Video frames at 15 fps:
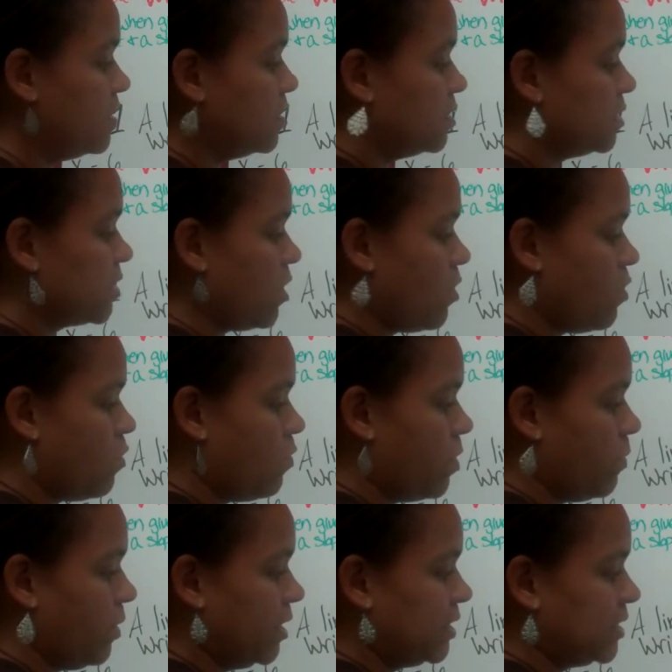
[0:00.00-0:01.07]
So we
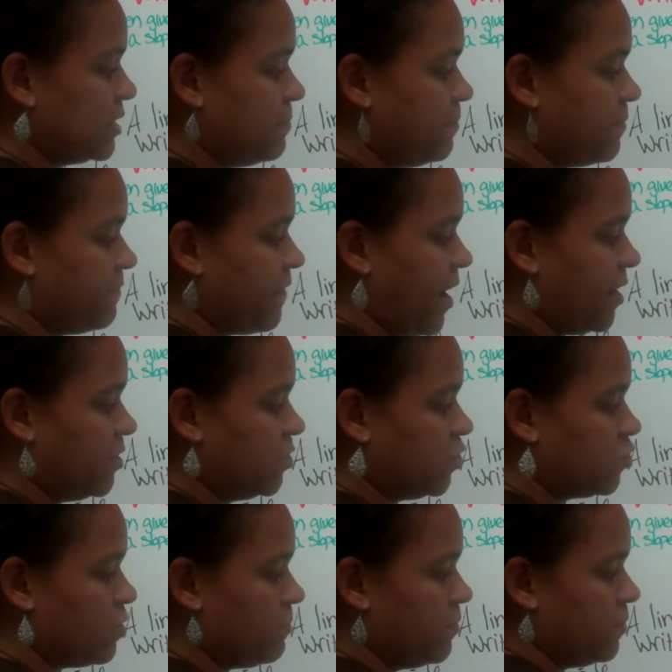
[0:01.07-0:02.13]
want to simplify,
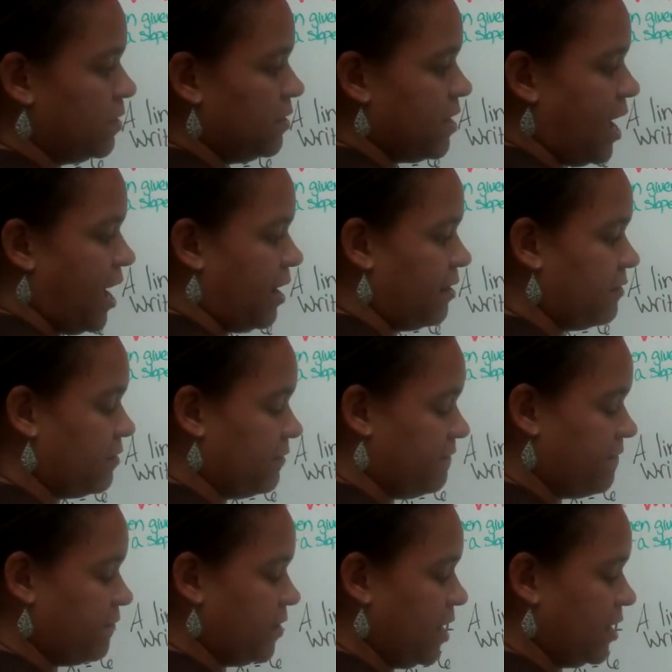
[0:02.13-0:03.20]
distribute the
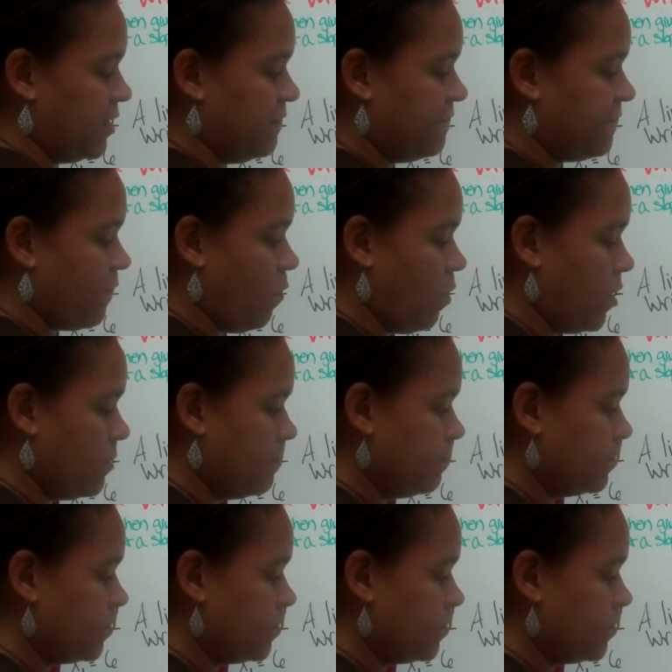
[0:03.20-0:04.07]
-4.